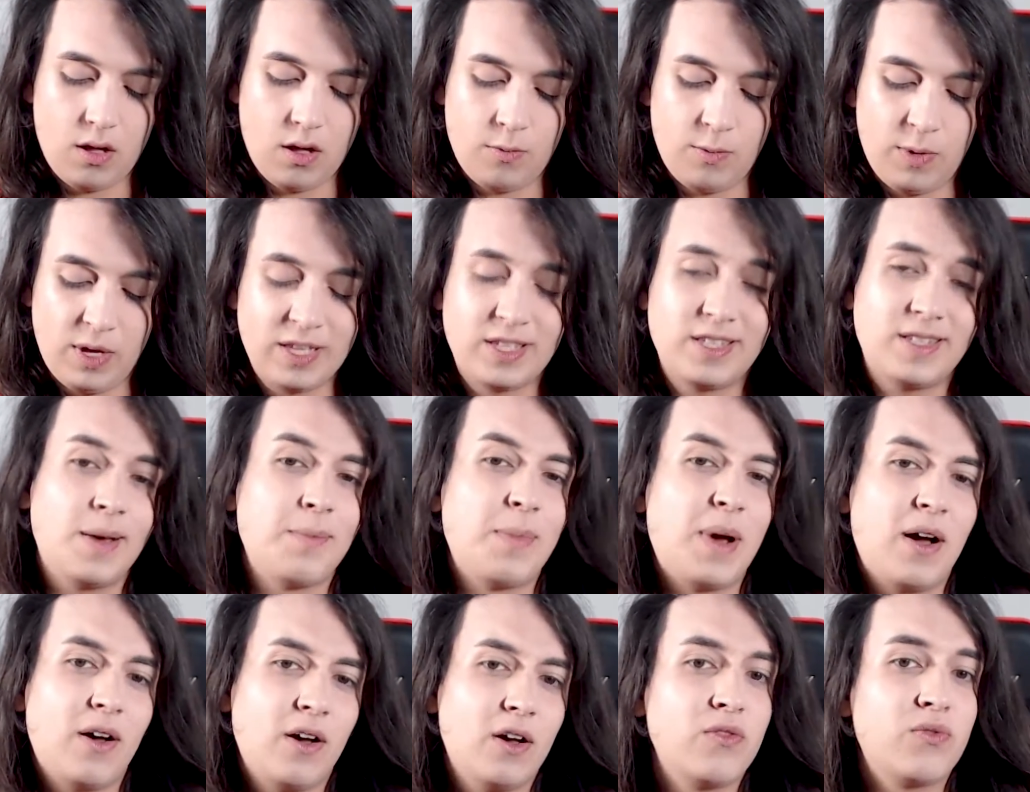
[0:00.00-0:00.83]
It's
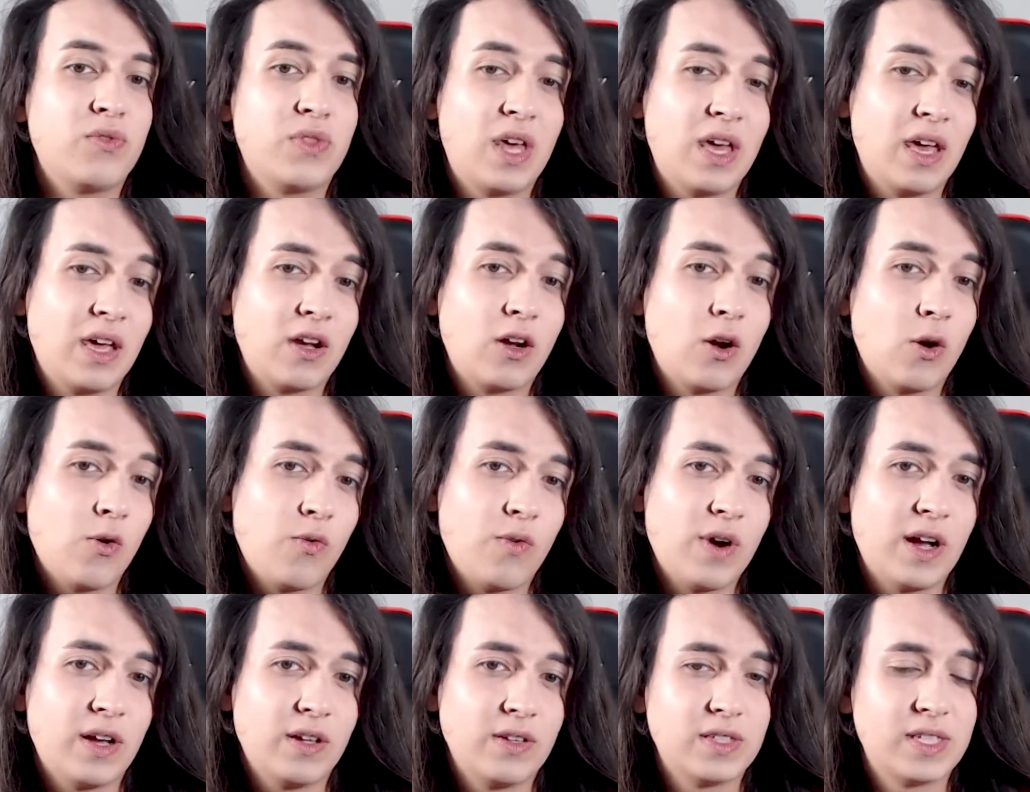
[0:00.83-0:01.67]
about if they go
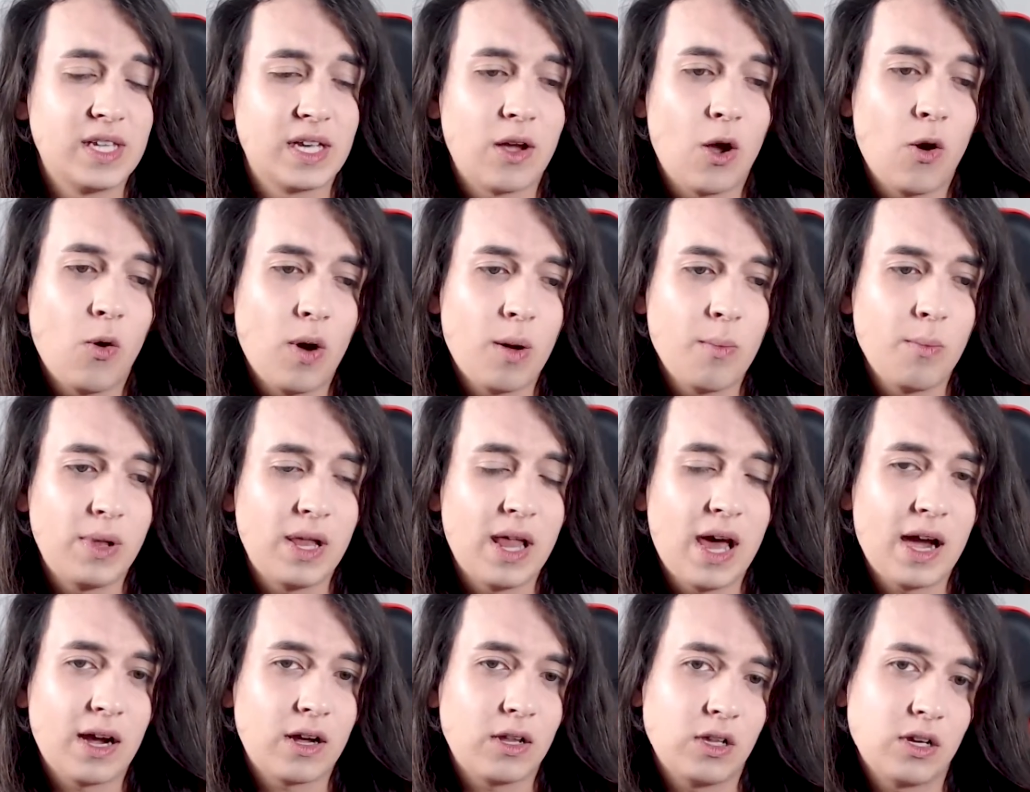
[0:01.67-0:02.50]
around saying, oh, I'm
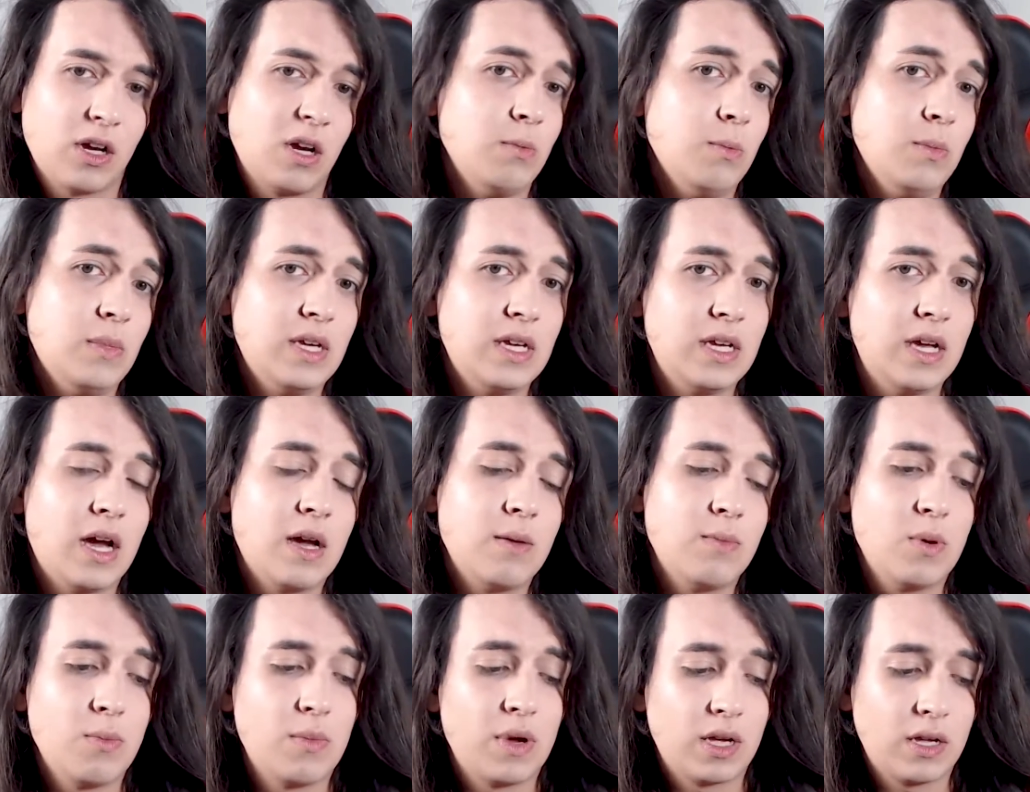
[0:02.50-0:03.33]
black, look at me, I'm
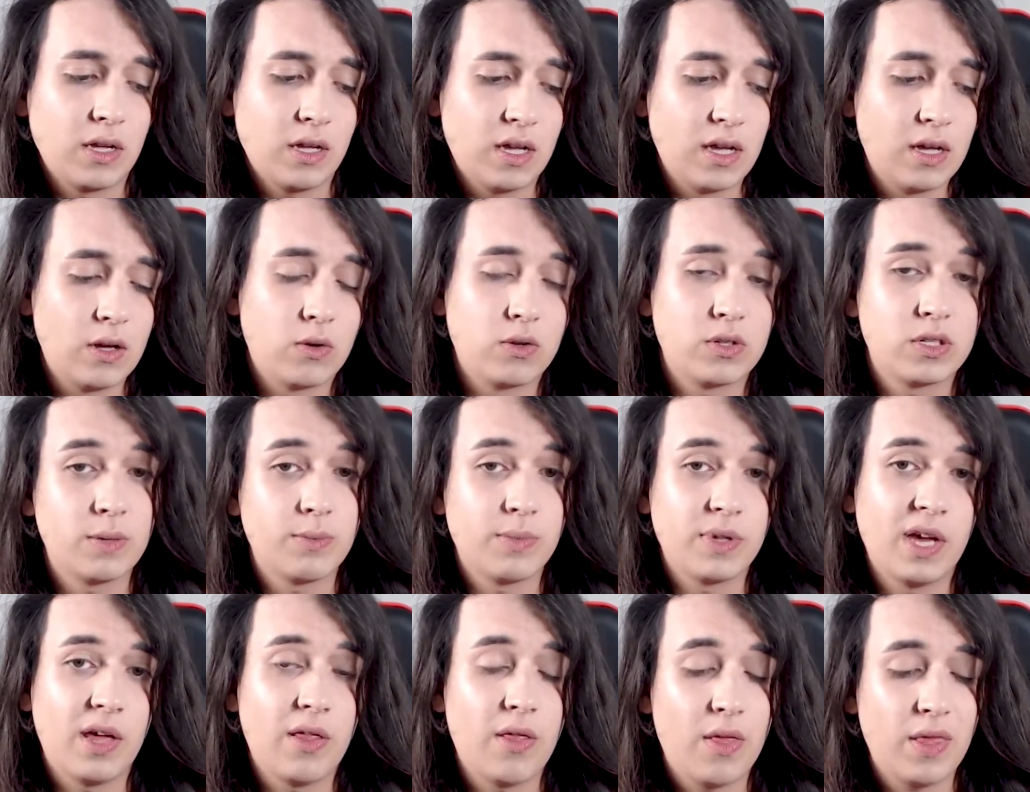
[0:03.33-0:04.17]
a monkey, or something
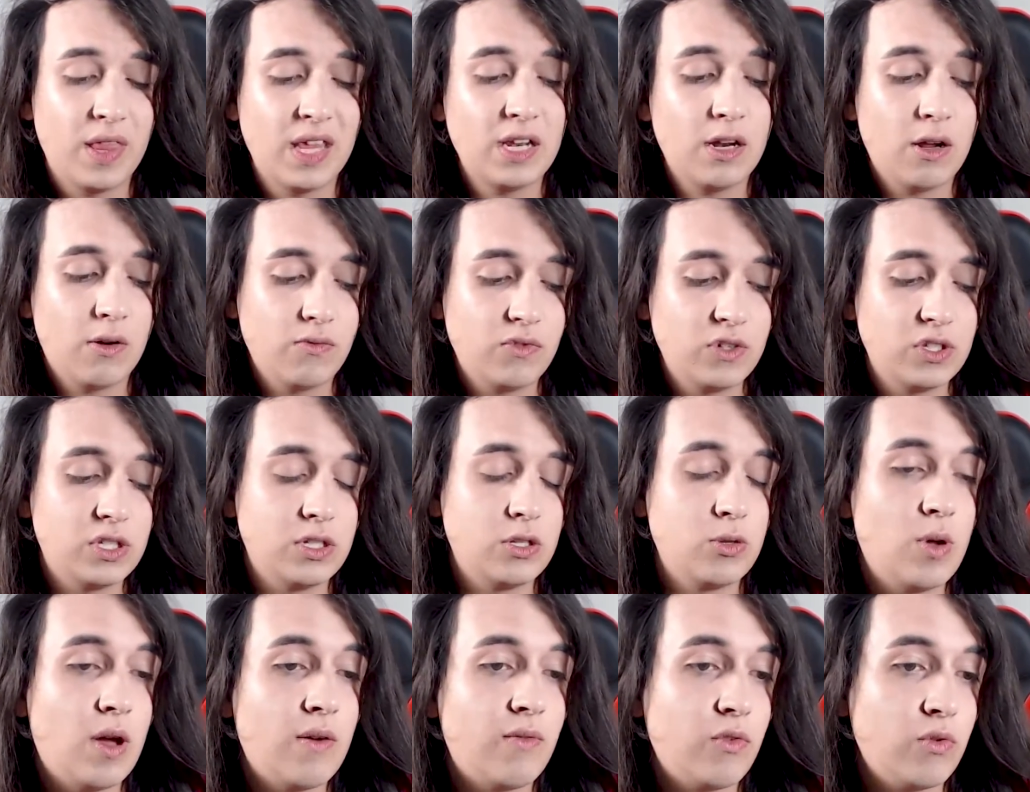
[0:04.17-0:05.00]
like that, then obviously
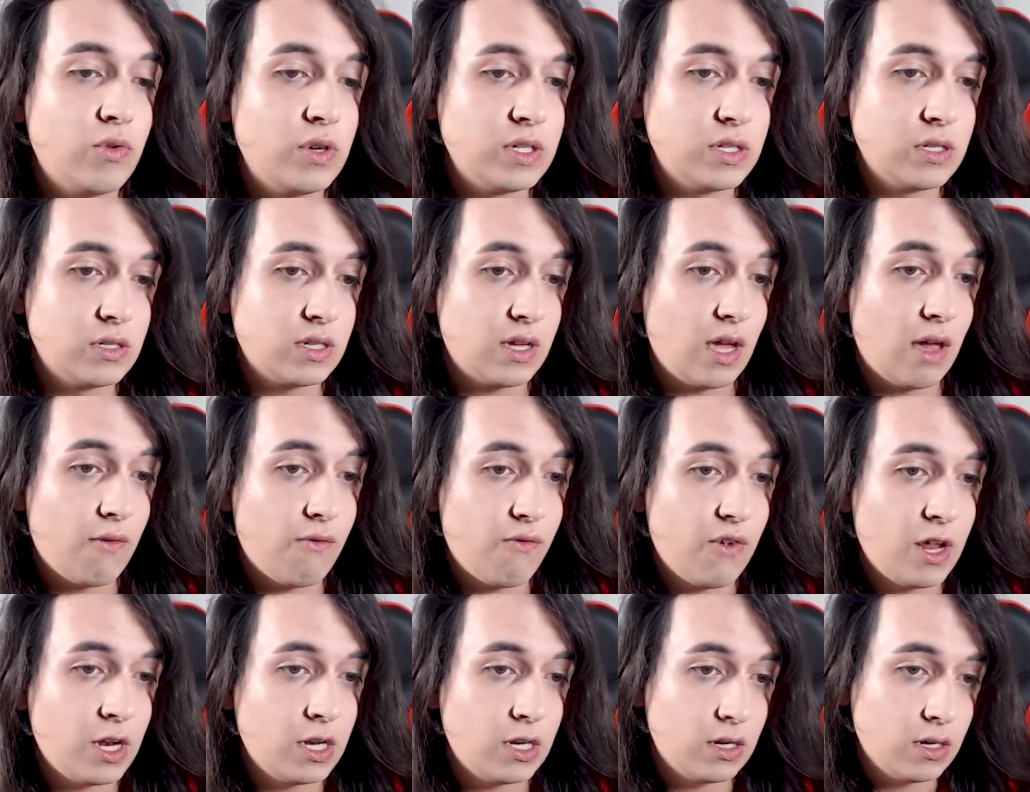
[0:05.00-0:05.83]
you have a reason to get
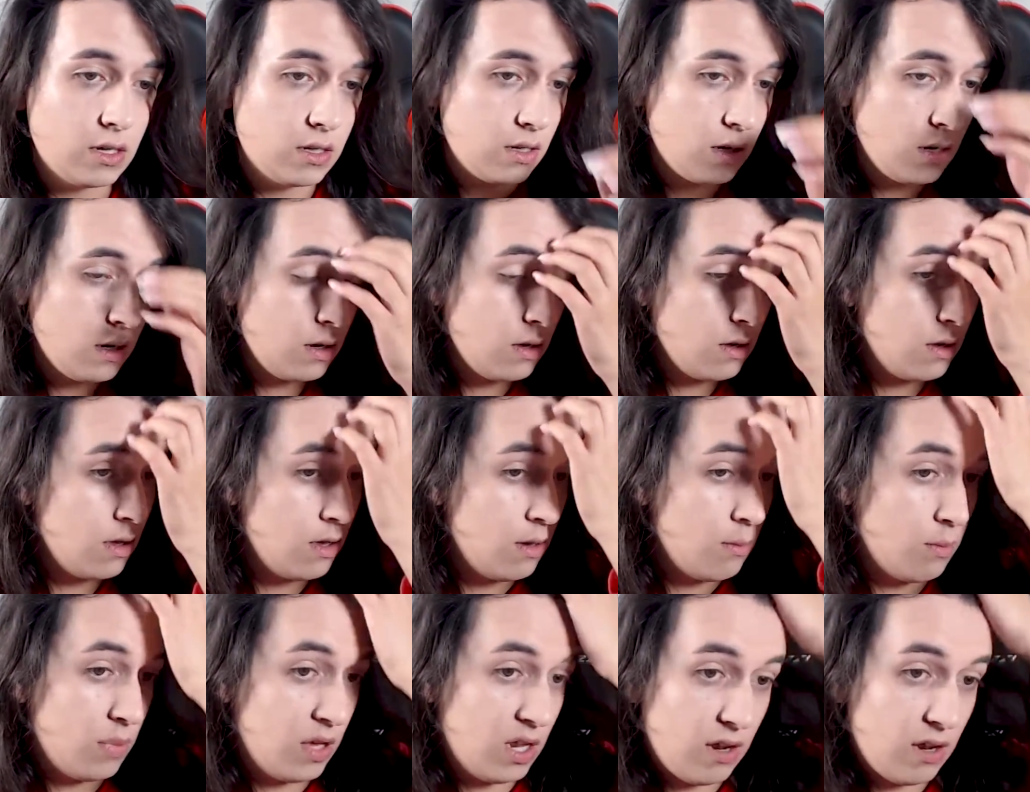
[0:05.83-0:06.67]
offended. But